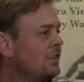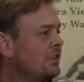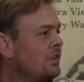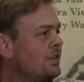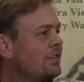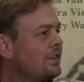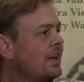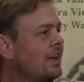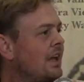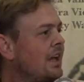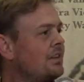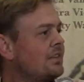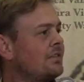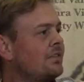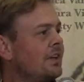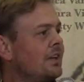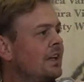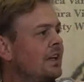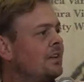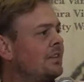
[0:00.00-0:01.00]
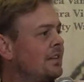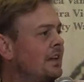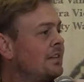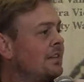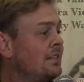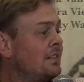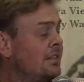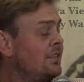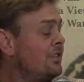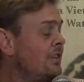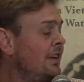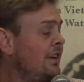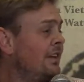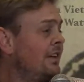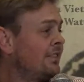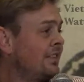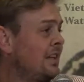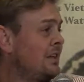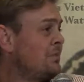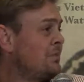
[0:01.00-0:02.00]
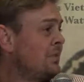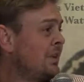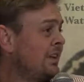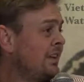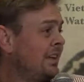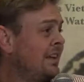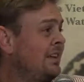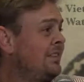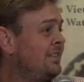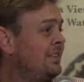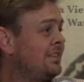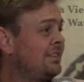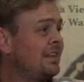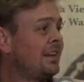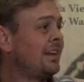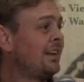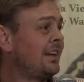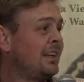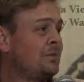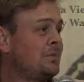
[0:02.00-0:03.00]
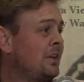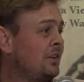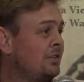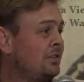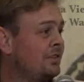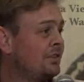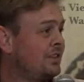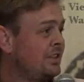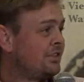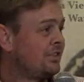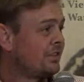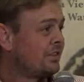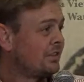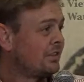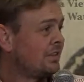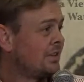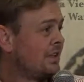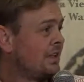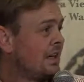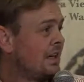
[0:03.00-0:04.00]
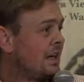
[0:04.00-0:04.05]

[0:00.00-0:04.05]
so it's a case of it's literally as easy as sending an email to a teacher.